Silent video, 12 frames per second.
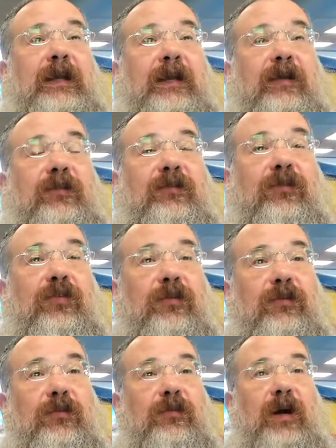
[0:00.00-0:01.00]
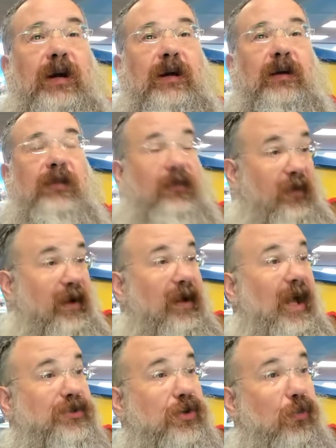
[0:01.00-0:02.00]
is to uh,
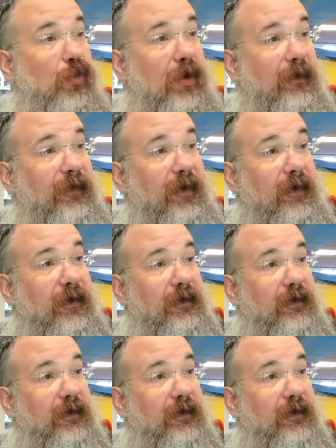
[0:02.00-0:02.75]
psychological warfare